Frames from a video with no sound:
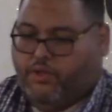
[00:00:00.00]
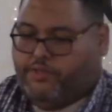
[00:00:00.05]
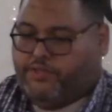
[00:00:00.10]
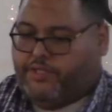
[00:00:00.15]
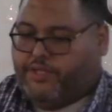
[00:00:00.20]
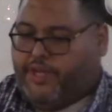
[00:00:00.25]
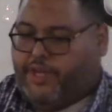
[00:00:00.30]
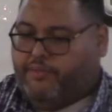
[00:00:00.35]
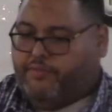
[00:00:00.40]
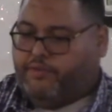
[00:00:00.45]

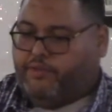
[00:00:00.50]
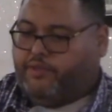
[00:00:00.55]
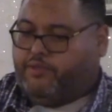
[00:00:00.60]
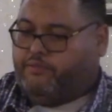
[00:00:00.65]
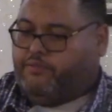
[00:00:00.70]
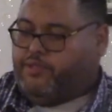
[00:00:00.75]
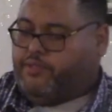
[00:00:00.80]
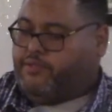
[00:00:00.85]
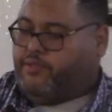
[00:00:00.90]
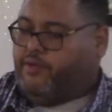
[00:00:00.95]
Tonight we're going
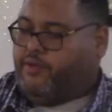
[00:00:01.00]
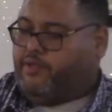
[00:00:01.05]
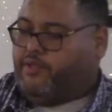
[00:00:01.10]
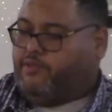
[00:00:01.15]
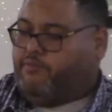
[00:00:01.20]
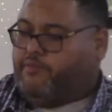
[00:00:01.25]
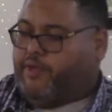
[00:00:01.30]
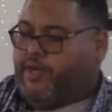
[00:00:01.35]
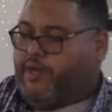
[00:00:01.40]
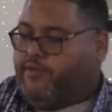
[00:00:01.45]
to be talking
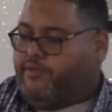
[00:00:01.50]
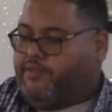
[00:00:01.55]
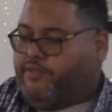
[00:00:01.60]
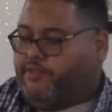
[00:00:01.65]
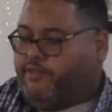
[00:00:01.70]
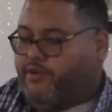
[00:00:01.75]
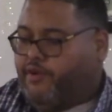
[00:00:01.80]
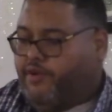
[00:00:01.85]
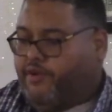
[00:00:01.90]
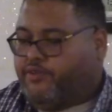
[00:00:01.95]
about the
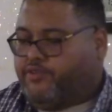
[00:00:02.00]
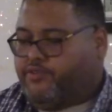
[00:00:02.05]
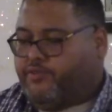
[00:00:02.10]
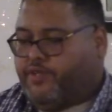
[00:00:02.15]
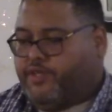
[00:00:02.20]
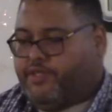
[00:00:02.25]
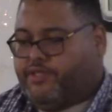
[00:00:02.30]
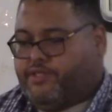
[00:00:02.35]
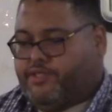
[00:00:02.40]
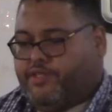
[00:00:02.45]
Dark
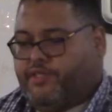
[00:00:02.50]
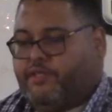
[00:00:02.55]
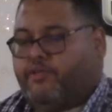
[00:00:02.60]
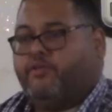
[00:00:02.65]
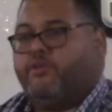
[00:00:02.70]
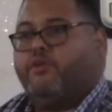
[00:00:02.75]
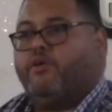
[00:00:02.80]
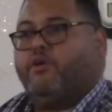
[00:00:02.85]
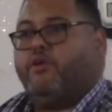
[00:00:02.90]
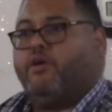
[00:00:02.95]
Trinity.
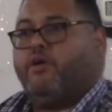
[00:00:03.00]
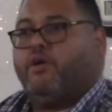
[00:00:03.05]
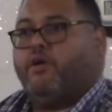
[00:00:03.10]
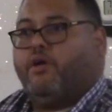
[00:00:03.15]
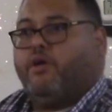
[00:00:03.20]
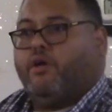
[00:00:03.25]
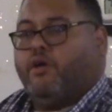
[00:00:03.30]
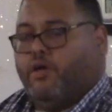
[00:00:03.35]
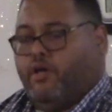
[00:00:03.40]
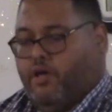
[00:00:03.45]

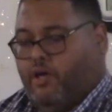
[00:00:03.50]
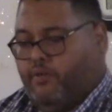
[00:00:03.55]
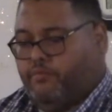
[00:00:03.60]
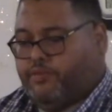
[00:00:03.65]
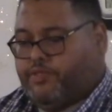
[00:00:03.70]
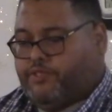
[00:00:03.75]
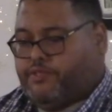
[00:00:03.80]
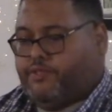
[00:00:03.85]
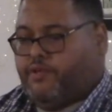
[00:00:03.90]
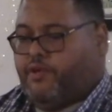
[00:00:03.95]

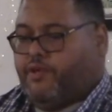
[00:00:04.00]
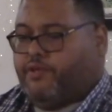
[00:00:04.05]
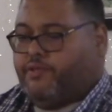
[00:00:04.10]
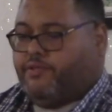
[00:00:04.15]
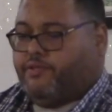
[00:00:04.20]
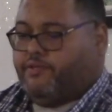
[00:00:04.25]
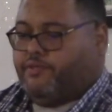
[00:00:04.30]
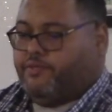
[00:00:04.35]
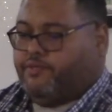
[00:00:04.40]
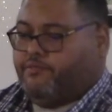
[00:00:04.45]
We
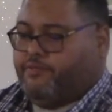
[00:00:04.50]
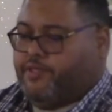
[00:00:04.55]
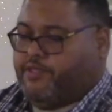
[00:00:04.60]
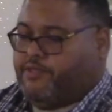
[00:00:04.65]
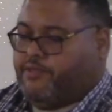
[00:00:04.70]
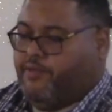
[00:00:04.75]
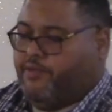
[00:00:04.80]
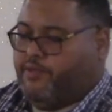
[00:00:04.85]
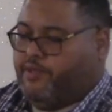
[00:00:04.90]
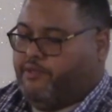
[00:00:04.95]
started a little bit
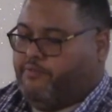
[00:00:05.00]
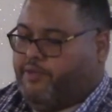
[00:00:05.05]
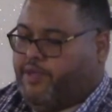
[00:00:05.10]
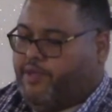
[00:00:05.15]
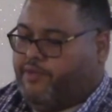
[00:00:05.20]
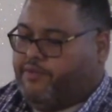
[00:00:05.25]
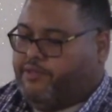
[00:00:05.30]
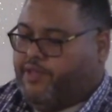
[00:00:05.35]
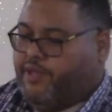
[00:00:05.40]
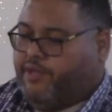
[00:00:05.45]
talking
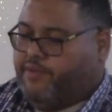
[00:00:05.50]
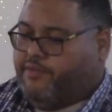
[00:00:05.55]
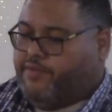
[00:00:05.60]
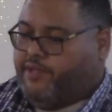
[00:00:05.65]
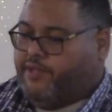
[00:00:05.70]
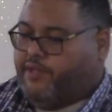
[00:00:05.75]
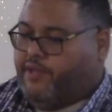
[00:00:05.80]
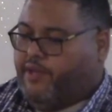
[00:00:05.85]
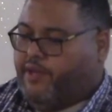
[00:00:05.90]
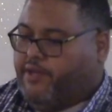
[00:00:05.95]
about
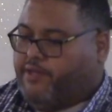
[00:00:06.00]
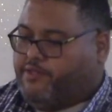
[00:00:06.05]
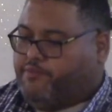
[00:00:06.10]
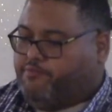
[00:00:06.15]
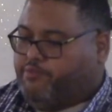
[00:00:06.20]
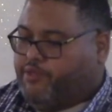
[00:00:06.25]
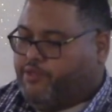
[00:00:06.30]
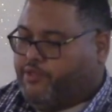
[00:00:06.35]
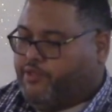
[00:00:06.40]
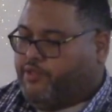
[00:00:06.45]
Jonathan Cahn's
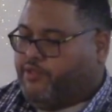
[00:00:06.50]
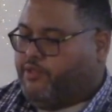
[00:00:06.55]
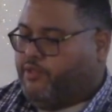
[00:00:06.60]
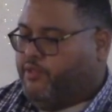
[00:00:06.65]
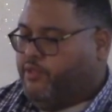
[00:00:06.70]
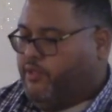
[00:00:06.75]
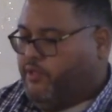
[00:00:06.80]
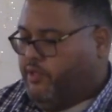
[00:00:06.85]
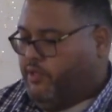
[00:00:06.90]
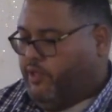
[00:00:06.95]
book,
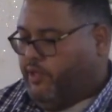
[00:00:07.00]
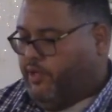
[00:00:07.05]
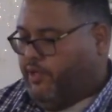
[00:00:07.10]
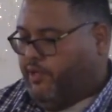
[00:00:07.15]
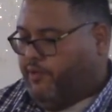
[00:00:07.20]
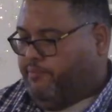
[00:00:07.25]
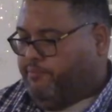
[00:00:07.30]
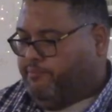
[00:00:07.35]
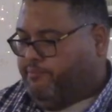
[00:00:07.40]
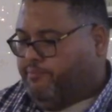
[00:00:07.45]

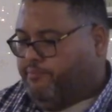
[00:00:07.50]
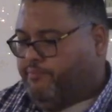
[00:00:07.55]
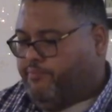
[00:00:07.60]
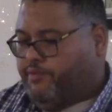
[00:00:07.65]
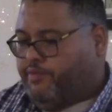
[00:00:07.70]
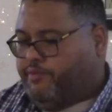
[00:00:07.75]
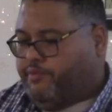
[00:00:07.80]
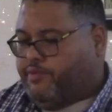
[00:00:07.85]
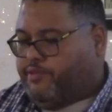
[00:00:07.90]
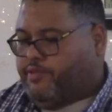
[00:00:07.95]
um,
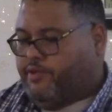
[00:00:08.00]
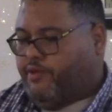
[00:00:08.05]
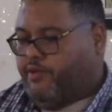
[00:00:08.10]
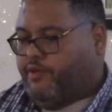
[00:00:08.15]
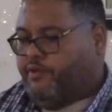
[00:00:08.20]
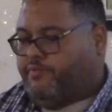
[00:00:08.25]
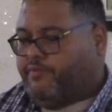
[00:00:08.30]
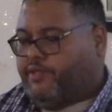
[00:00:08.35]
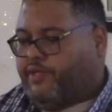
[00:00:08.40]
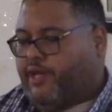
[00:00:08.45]
The
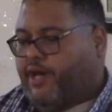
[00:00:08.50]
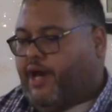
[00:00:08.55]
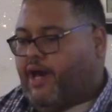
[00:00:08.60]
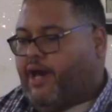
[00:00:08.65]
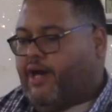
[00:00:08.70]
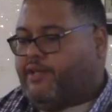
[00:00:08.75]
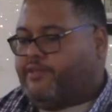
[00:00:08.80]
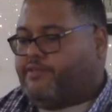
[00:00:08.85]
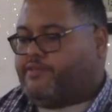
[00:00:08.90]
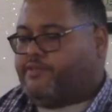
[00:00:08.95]
Return of the
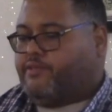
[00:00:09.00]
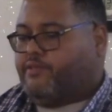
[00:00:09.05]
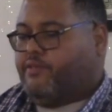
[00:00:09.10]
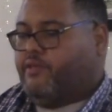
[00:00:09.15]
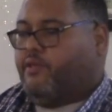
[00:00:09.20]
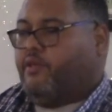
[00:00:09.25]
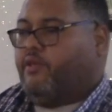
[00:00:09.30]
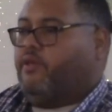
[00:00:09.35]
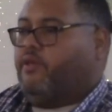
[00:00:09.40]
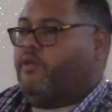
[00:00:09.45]
Gods,
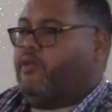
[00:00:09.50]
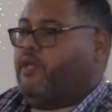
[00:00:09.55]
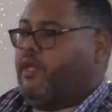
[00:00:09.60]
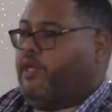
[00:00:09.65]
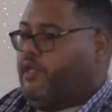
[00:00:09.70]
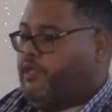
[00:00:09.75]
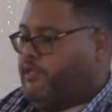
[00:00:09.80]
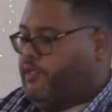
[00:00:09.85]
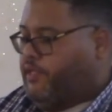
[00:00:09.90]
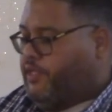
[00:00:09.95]

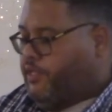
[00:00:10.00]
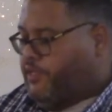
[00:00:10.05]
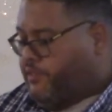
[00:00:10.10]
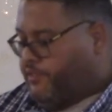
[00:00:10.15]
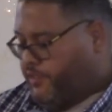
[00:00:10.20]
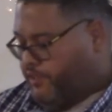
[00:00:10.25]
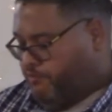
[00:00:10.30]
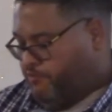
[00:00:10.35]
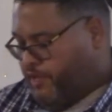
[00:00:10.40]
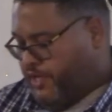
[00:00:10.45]
and he
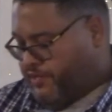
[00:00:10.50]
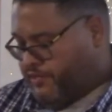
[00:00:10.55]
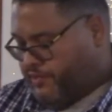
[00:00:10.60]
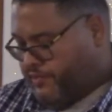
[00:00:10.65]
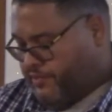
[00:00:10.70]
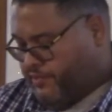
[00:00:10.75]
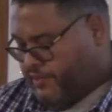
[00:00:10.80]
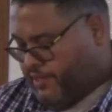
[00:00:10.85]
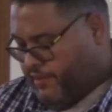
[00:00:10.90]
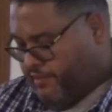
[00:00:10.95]
did a
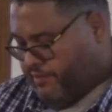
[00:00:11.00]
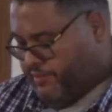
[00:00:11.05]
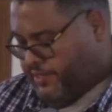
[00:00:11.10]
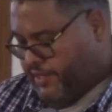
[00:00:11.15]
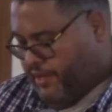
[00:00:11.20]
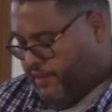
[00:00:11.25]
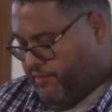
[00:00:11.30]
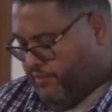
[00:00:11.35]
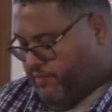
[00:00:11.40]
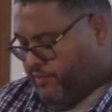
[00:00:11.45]
message that was
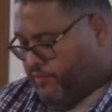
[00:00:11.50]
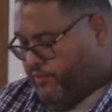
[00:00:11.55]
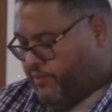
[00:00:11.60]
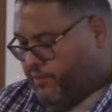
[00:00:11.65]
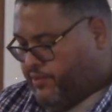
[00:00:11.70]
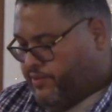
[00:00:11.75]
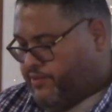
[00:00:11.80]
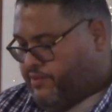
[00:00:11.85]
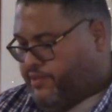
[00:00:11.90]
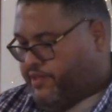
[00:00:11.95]
out
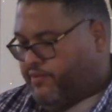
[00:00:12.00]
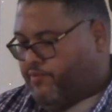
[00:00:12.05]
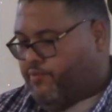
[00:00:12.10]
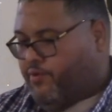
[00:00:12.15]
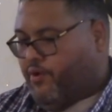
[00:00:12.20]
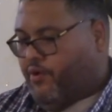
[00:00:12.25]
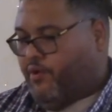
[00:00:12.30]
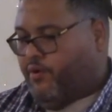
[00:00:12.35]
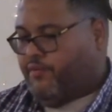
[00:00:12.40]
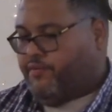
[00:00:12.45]
on Sid
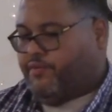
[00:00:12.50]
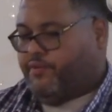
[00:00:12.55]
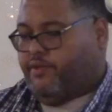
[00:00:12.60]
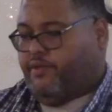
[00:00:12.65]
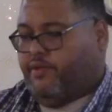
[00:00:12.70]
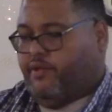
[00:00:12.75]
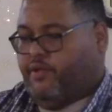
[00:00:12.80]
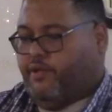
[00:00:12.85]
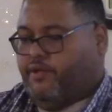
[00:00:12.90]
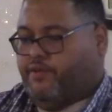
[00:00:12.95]
Roth.
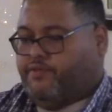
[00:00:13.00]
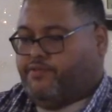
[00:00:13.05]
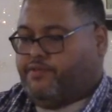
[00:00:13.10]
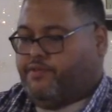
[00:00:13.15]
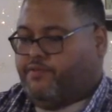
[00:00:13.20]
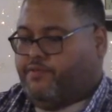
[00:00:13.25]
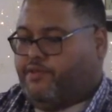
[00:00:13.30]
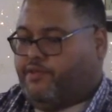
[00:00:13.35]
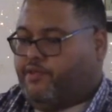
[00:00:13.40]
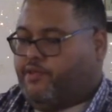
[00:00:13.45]

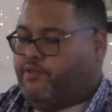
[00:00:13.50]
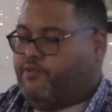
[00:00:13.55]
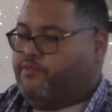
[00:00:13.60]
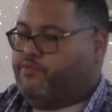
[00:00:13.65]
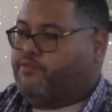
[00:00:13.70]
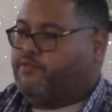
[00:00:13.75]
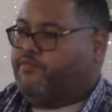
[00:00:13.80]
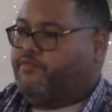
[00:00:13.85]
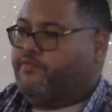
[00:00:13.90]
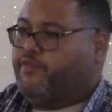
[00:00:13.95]
So the
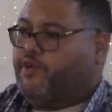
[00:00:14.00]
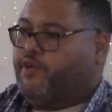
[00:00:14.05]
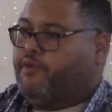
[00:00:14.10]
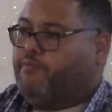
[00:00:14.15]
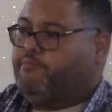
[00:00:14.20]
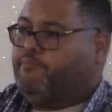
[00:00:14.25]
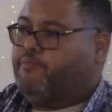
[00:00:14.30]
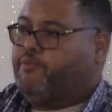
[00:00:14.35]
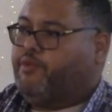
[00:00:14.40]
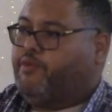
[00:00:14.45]
notes are
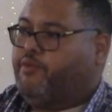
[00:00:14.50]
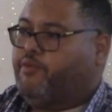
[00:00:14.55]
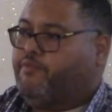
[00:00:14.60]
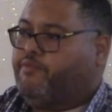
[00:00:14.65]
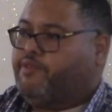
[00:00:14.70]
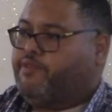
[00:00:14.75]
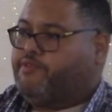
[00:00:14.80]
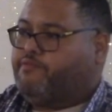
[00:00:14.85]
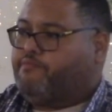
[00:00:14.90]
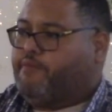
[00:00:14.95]
from
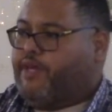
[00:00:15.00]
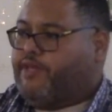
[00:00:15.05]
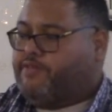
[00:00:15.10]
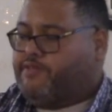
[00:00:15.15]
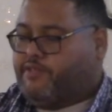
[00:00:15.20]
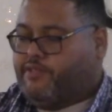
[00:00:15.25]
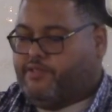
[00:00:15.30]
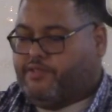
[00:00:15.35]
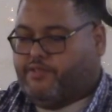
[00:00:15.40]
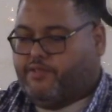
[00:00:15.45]
this
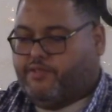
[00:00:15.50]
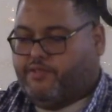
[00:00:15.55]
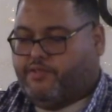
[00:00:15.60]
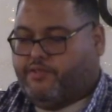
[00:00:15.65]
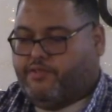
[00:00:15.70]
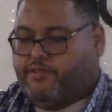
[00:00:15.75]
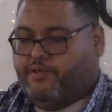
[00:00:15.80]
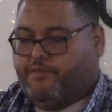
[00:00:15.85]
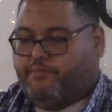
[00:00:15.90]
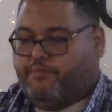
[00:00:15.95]
message and
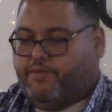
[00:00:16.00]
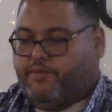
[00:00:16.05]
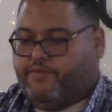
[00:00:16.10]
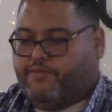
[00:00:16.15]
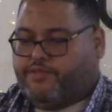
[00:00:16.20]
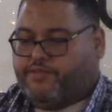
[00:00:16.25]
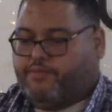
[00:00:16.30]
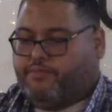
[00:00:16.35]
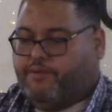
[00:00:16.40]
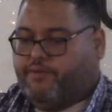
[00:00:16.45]
some
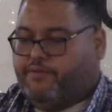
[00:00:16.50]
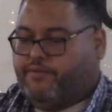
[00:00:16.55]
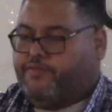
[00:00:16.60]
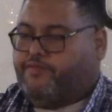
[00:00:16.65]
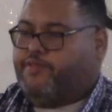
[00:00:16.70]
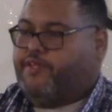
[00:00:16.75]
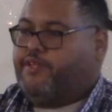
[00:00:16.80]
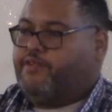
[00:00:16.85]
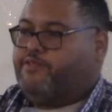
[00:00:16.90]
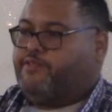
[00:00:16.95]
some of the
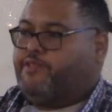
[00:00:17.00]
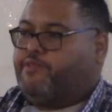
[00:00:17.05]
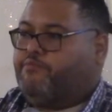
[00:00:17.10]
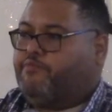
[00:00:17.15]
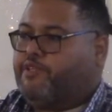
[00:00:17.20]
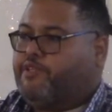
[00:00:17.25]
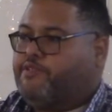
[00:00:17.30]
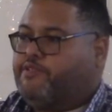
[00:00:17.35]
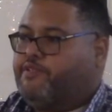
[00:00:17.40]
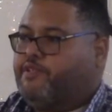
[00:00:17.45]
things he
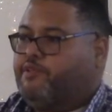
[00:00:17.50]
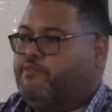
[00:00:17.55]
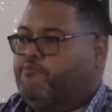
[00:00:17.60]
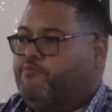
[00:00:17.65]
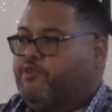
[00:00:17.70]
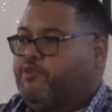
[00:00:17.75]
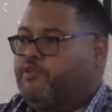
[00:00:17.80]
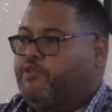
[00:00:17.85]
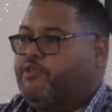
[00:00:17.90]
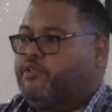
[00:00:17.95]
placed in the
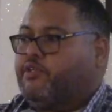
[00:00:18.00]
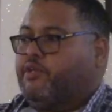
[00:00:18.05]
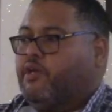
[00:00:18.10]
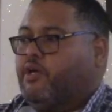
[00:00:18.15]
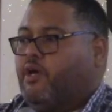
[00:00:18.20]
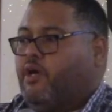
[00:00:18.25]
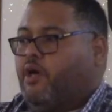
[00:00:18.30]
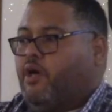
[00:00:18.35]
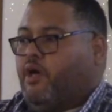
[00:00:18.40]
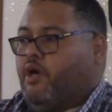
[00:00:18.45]
book.
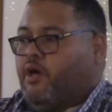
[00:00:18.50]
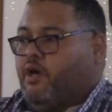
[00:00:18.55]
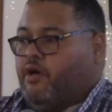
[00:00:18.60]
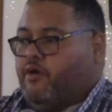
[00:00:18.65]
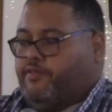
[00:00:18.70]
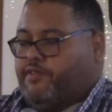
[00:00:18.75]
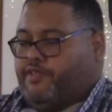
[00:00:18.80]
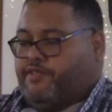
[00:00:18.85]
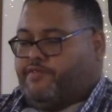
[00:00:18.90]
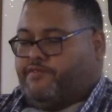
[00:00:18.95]

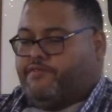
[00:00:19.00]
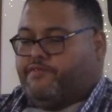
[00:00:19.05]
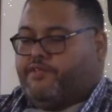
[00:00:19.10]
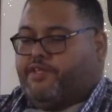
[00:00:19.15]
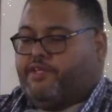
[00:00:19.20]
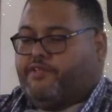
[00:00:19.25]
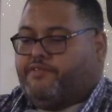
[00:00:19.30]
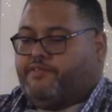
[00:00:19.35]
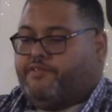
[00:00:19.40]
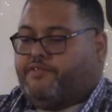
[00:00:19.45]
These are
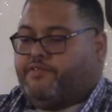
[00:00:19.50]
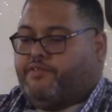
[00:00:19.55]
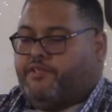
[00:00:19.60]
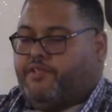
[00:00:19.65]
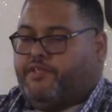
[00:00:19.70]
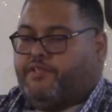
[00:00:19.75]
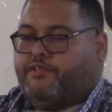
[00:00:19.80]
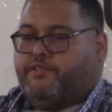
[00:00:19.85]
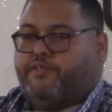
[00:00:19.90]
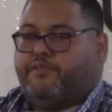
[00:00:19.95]
things that you
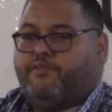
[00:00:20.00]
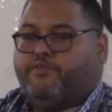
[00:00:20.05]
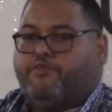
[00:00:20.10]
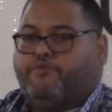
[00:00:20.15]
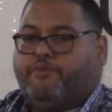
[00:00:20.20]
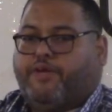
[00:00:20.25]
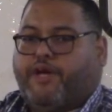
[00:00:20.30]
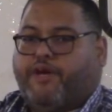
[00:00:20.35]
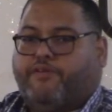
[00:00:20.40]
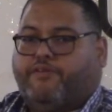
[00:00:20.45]
need to know
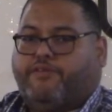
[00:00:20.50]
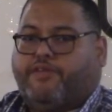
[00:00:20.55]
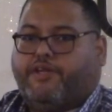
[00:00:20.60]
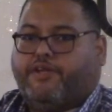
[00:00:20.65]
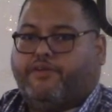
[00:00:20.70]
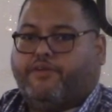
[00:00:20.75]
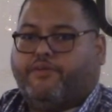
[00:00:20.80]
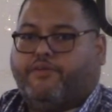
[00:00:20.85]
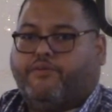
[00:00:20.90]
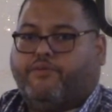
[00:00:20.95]
about
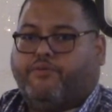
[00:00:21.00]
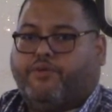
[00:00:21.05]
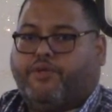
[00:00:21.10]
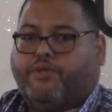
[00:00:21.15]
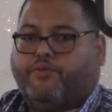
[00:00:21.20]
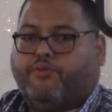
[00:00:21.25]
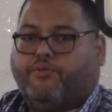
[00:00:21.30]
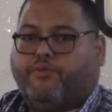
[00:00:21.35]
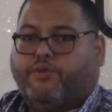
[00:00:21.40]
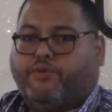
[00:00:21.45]
that are
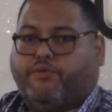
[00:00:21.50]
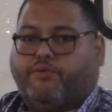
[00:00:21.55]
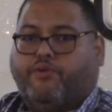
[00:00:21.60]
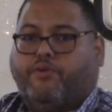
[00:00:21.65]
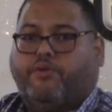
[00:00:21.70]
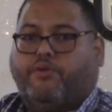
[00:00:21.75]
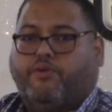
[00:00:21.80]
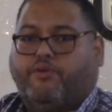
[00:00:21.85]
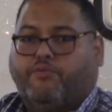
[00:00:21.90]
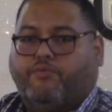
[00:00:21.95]
going on
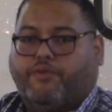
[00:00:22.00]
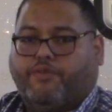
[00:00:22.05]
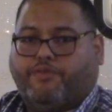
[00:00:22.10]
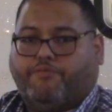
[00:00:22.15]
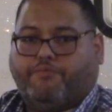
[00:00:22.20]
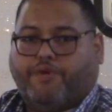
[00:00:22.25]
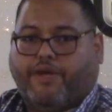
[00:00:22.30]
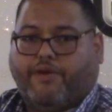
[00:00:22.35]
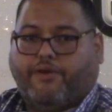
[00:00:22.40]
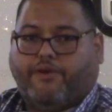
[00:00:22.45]
with
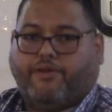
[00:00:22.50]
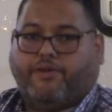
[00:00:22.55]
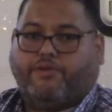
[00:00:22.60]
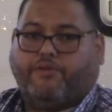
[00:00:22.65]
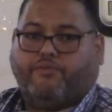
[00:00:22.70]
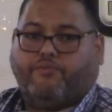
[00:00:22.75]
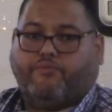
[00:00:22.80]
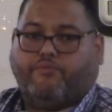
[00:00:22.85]
America.